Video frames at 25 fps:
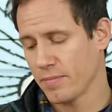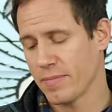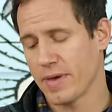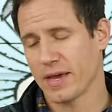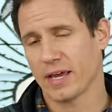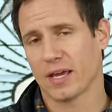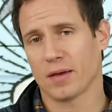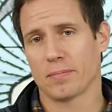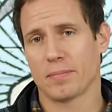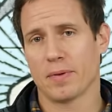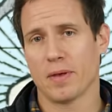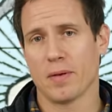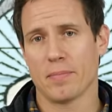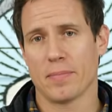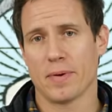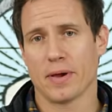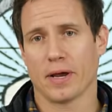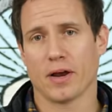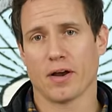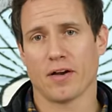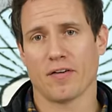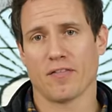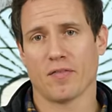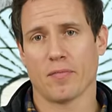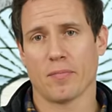make a bit
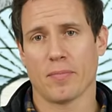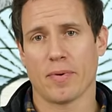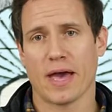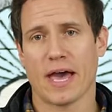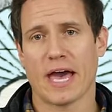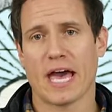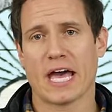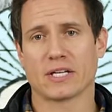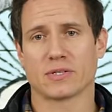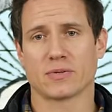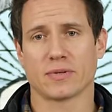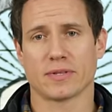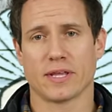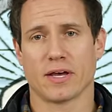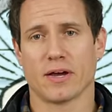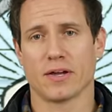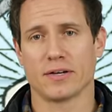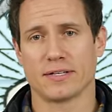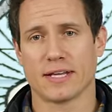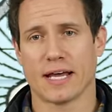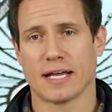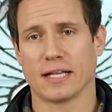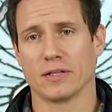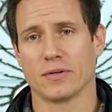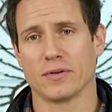bigger of a batch
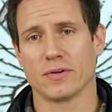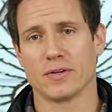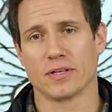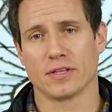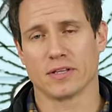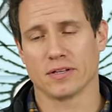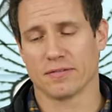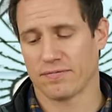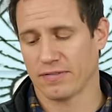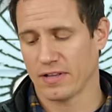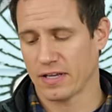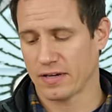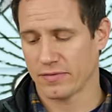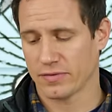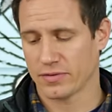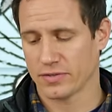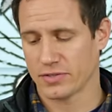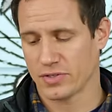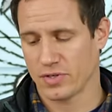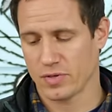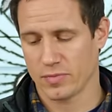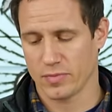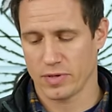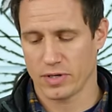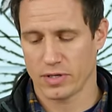without diluting the flavors
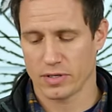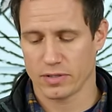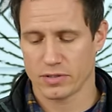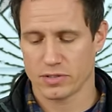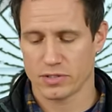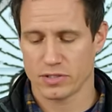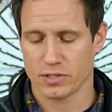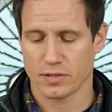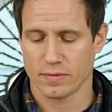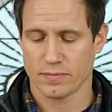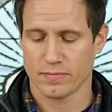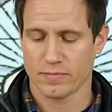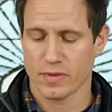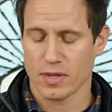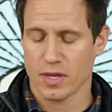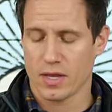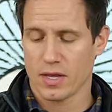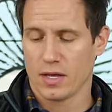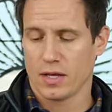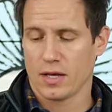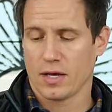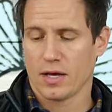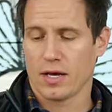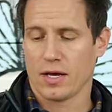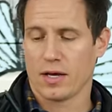too much.
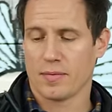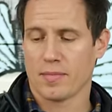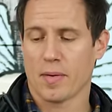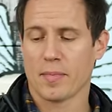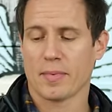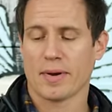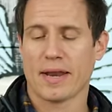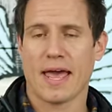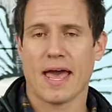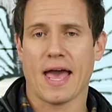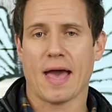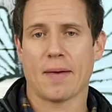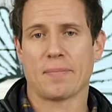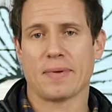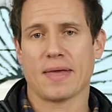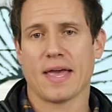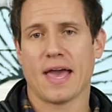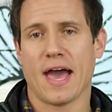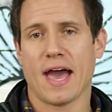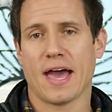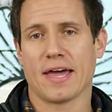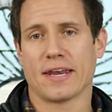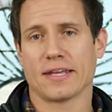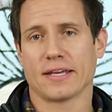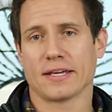Um, I'm gonna be
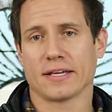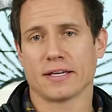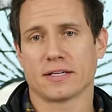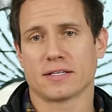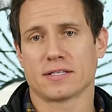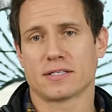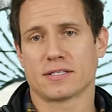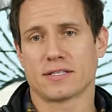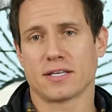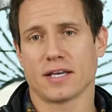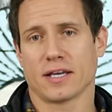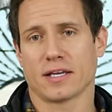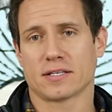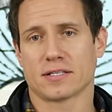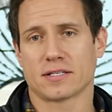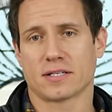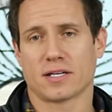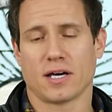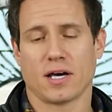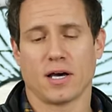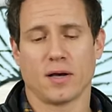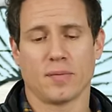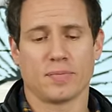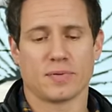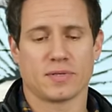adding six
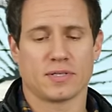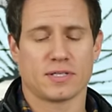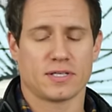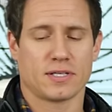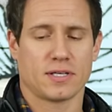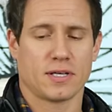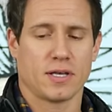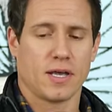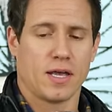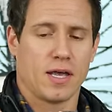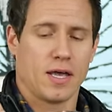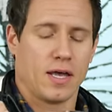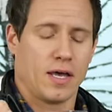cups